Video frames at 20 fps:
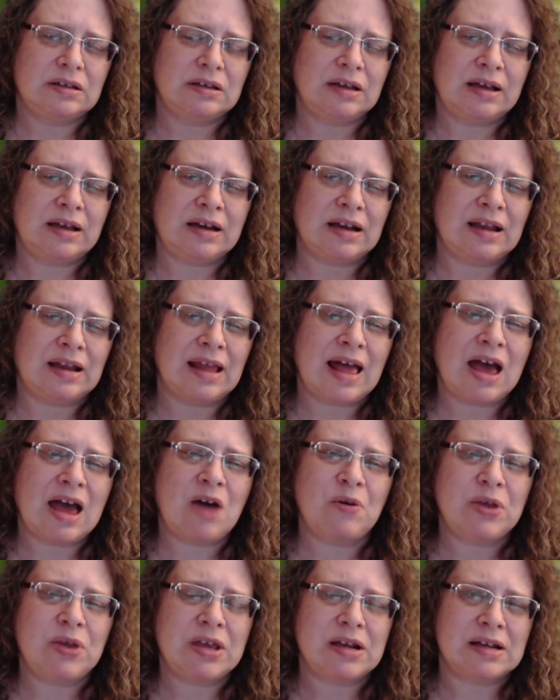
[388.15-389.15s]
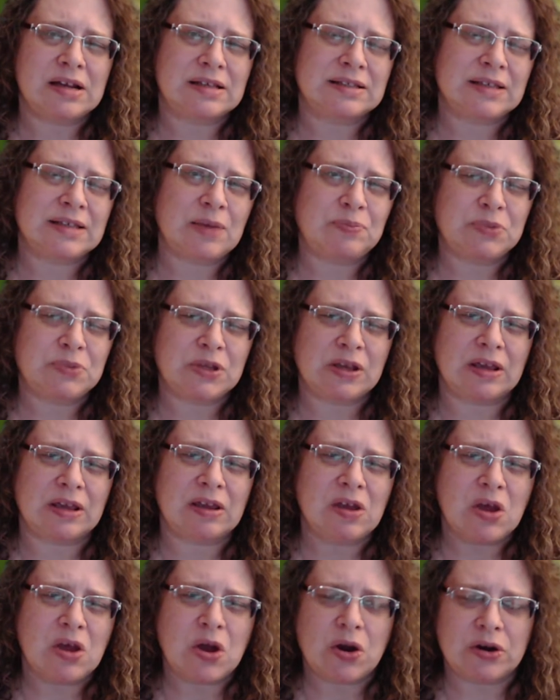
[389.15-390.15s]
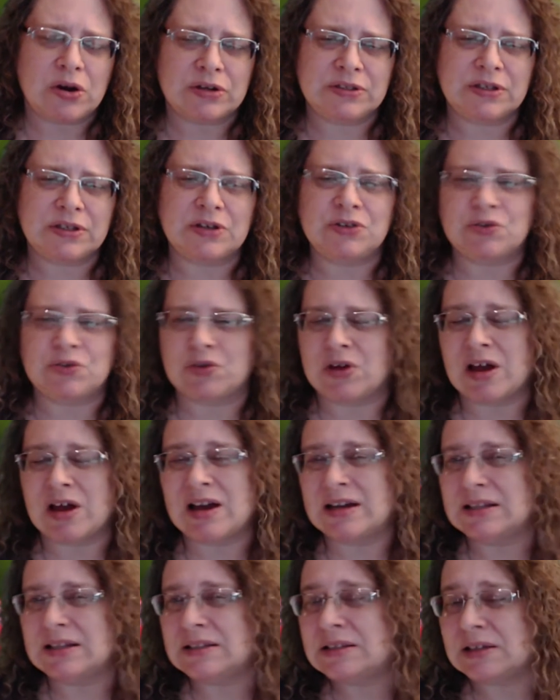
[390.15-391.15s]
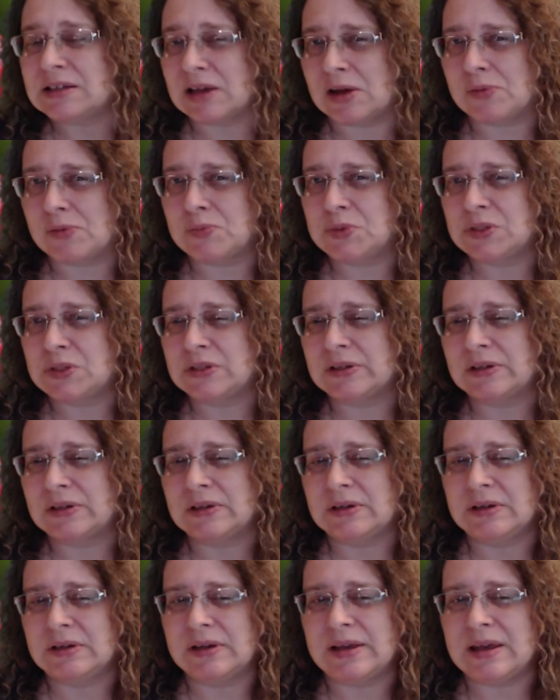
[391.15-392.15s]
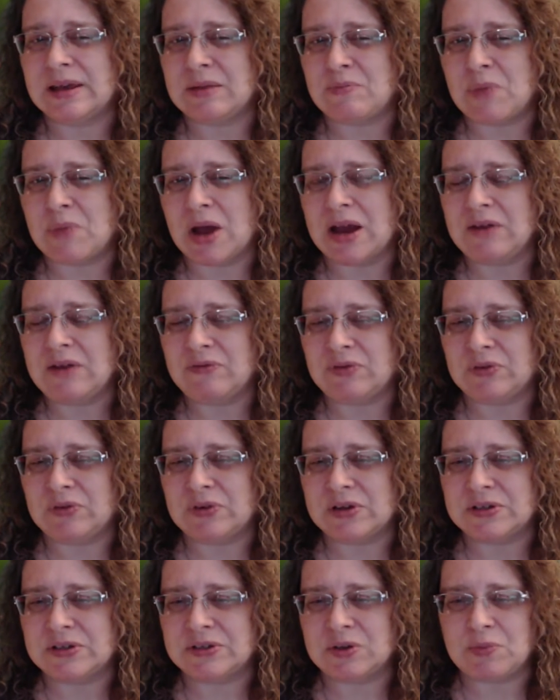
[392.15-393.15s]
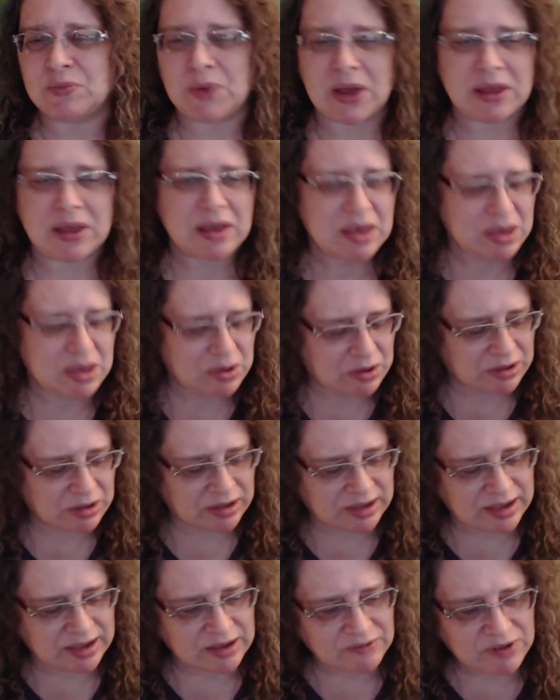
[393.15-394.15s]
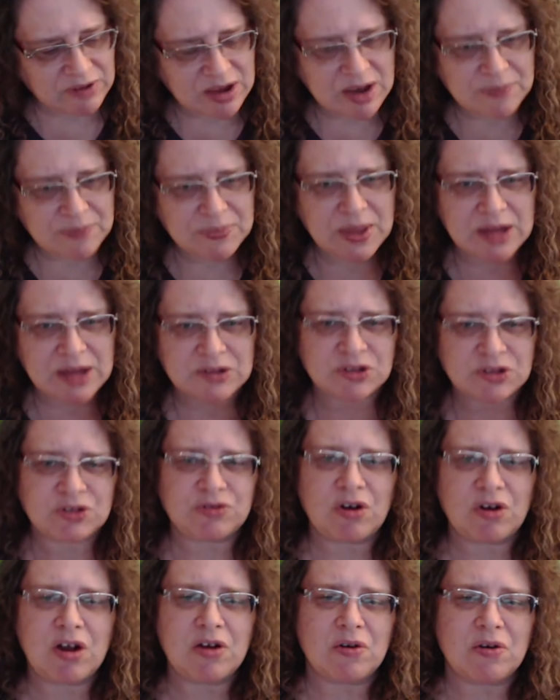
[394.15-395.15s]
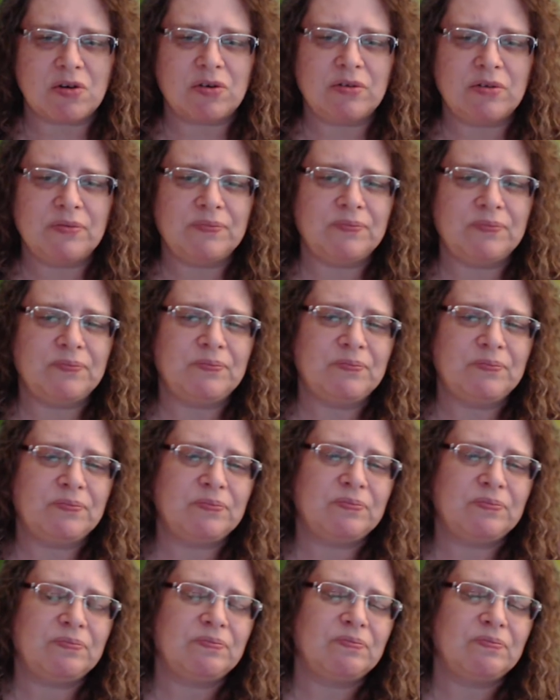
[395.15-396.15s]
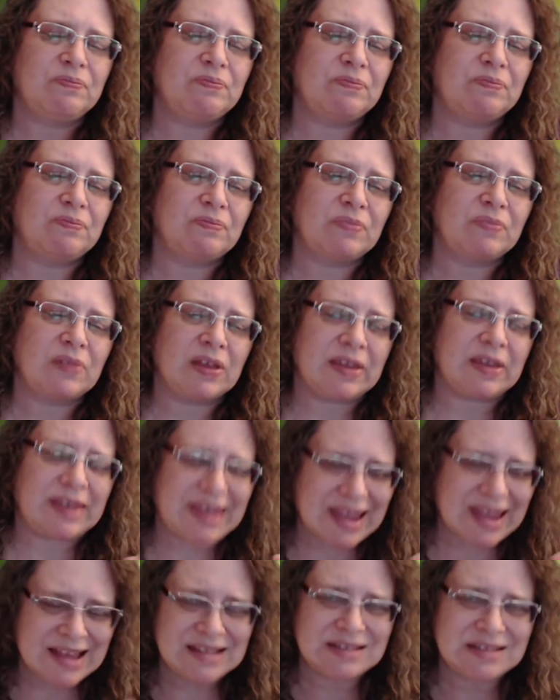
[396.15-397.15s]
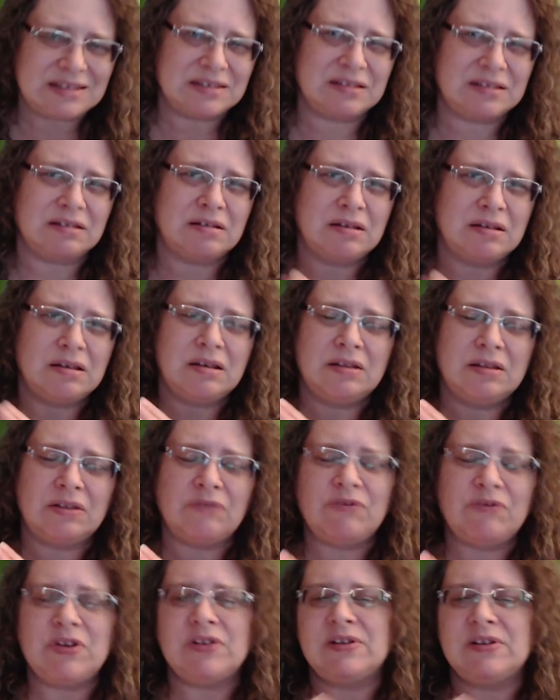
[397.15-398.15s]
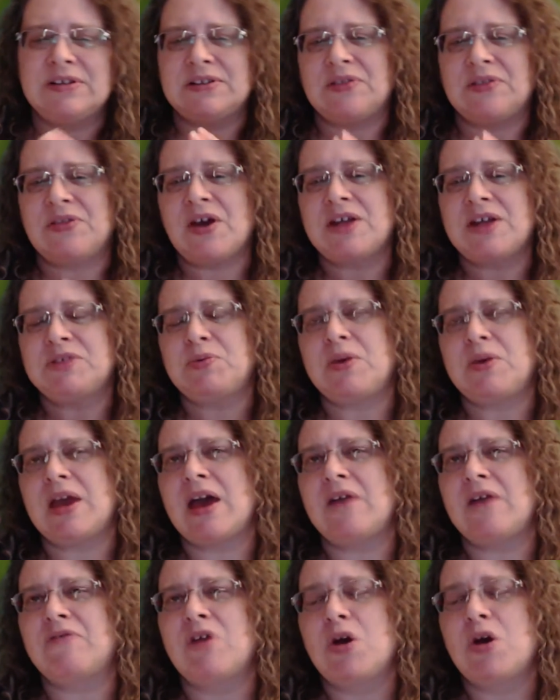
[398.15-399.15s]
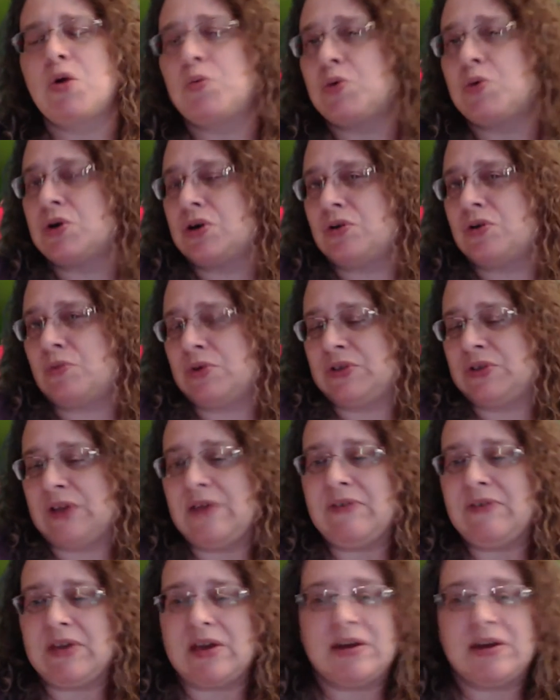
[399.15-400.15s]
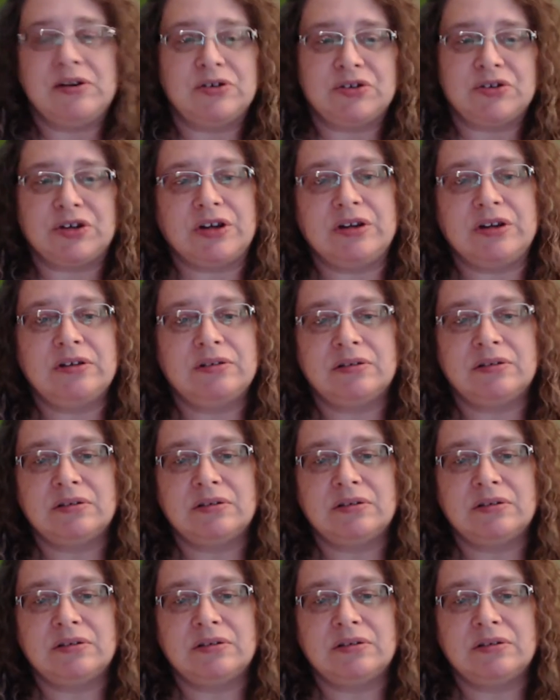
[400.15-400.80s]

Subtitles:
and allowing and accepting our central concepts in mindfulness. So by giving up that struggle against the feelings and thoughts we have, we're saving energy.